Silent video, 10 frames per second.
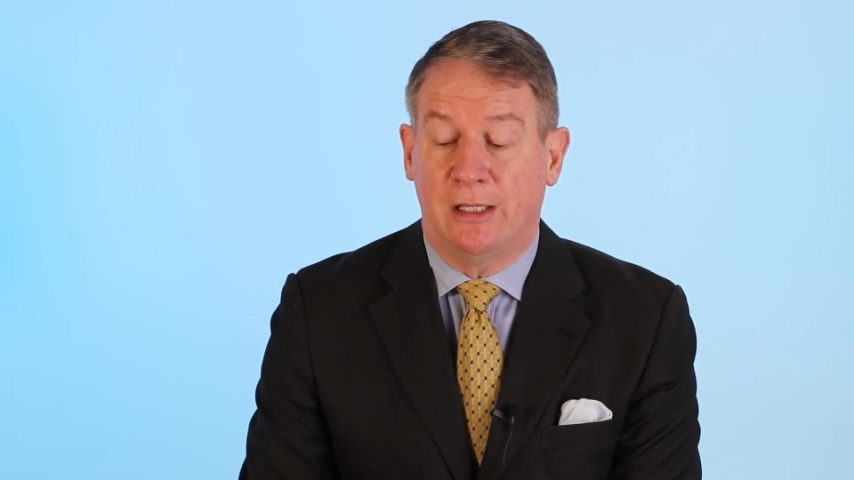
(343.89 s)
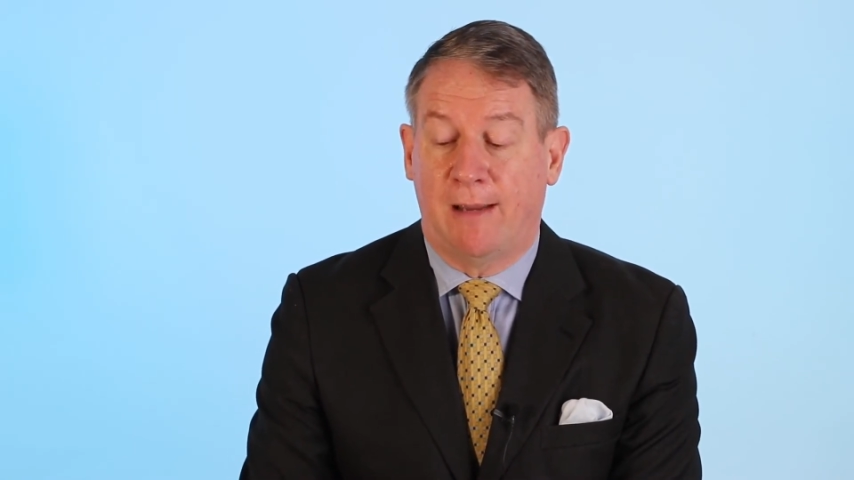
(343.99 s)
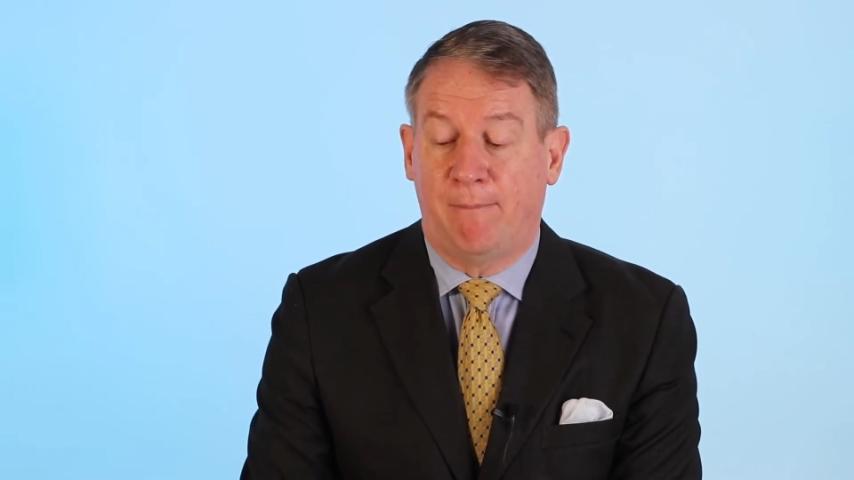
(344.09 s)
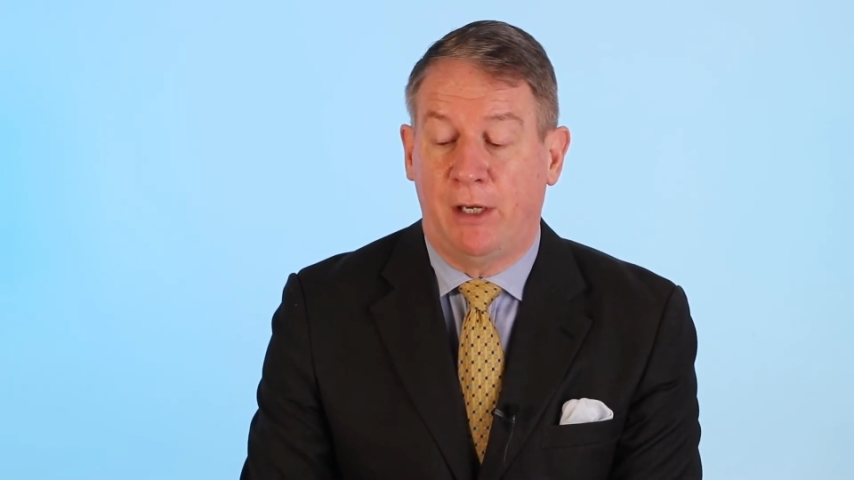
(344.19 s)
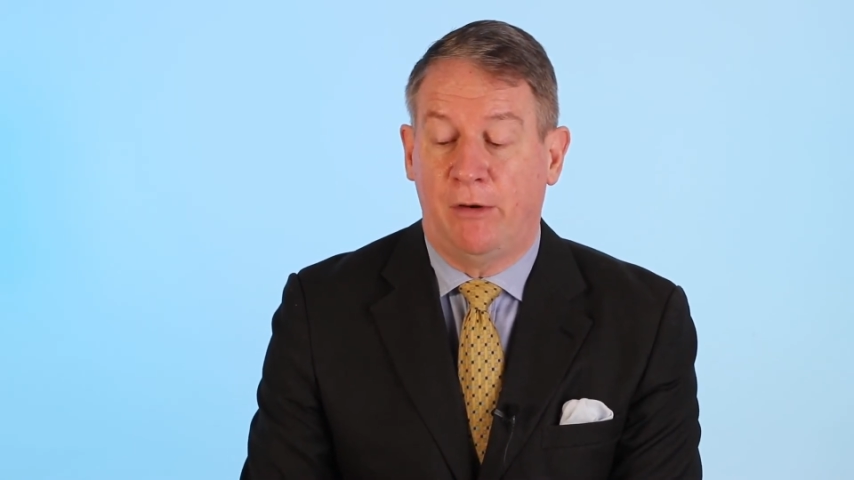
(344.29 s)
in
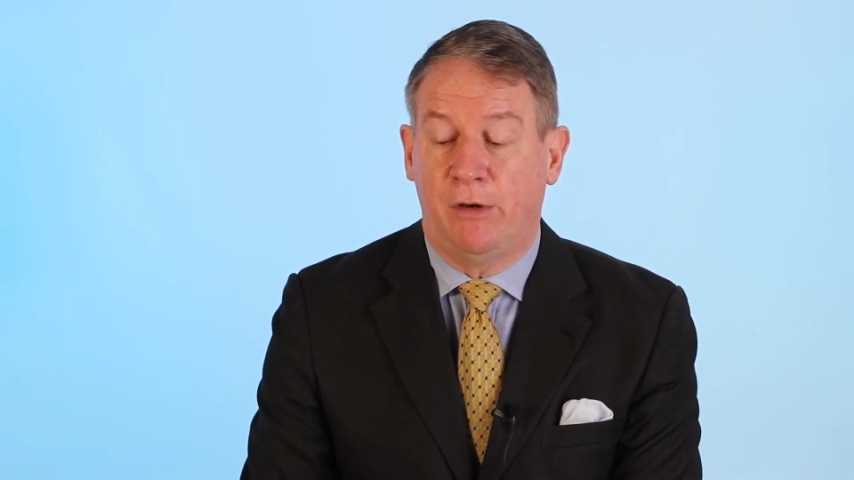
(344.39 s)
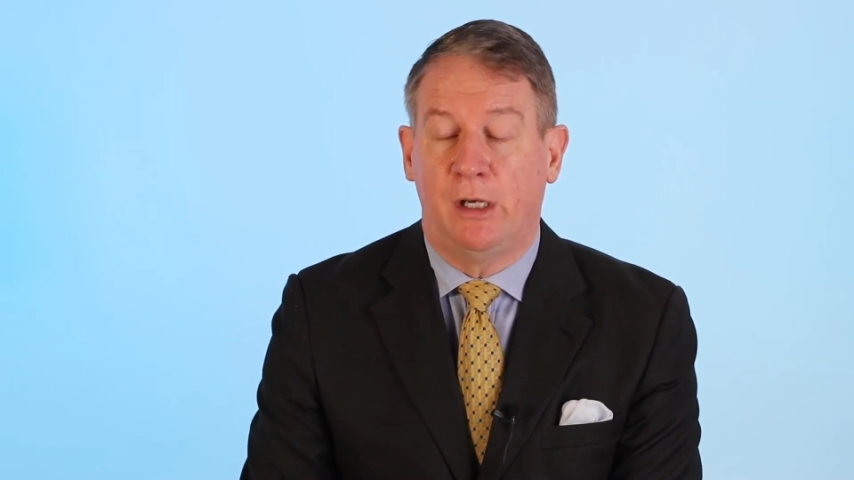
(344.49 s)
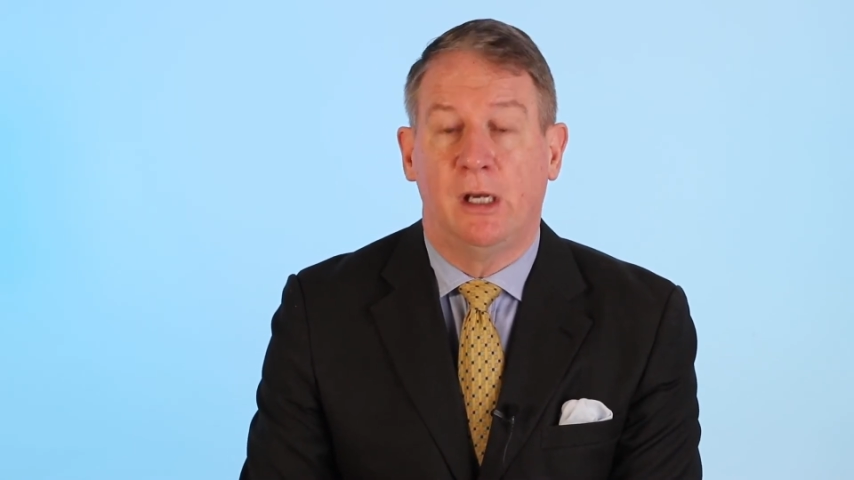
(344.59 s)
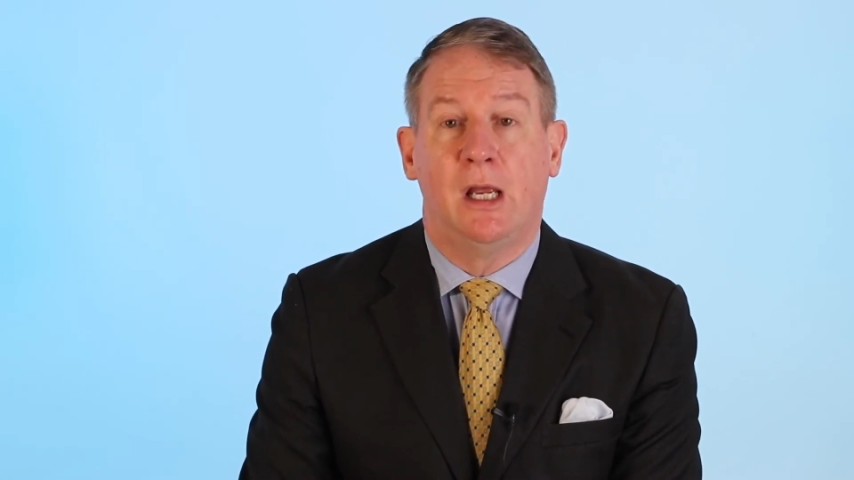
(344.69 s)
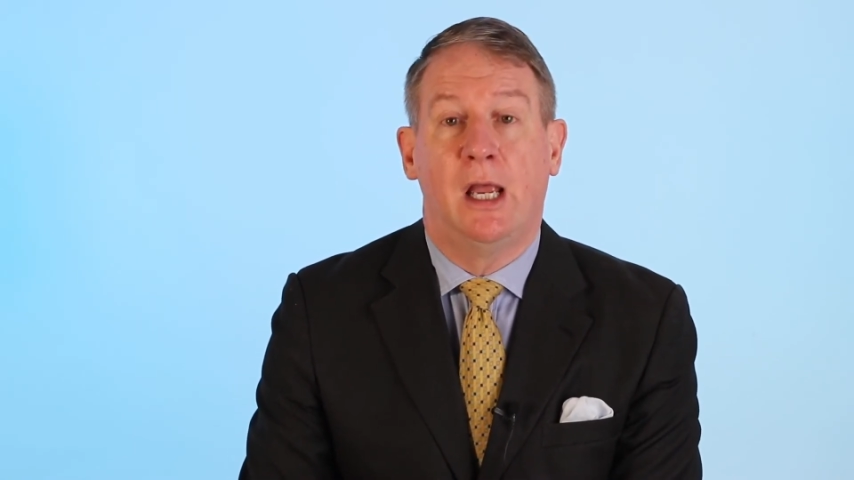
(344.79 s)
that period